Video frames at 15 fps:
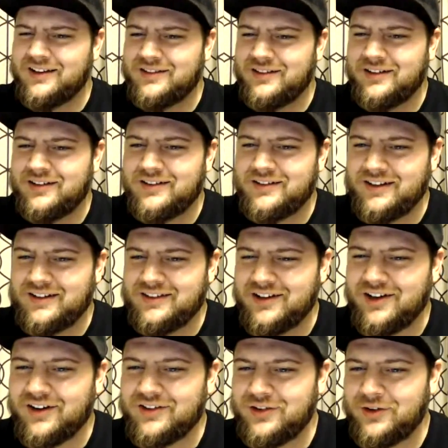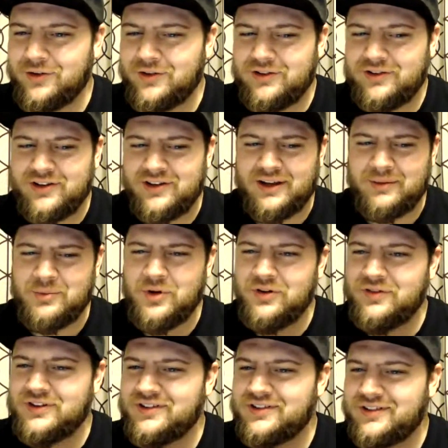the cartoons and like
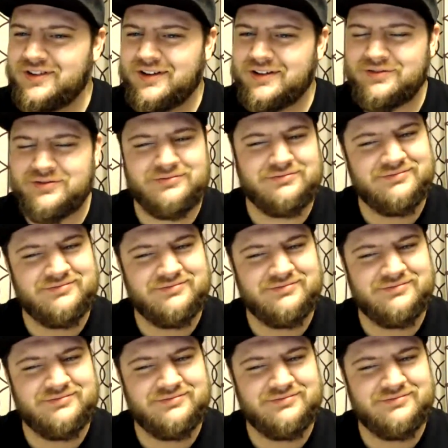movies and stuff.